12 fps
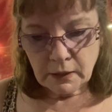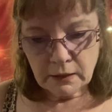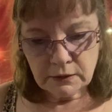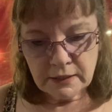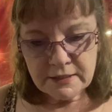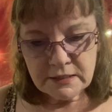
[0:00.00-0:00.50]

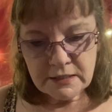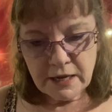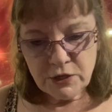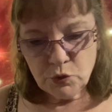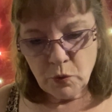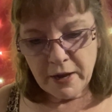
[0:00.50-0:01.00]
let's say
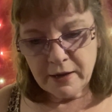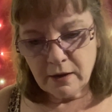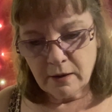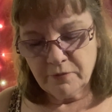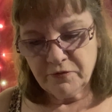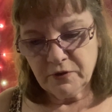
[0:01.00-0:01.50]
you wake
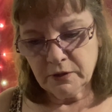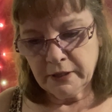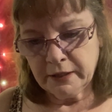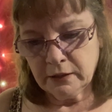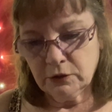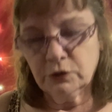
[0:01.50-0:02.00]
up
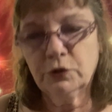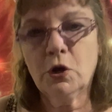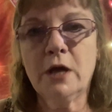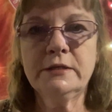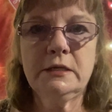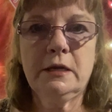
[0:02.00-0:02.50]
feeling a little
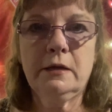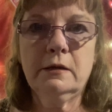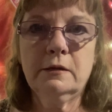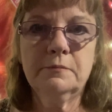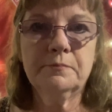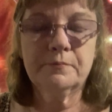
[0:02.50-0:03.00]

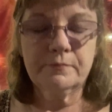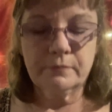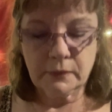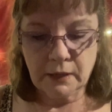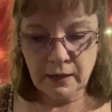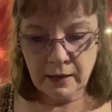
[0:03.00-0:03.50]
nauseated,
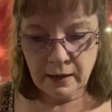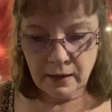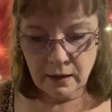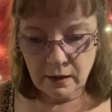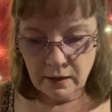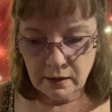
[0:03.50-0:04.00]

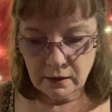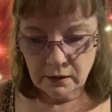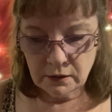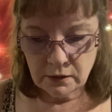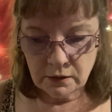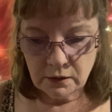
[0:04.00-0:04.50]

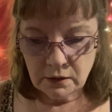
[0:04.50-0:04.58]
and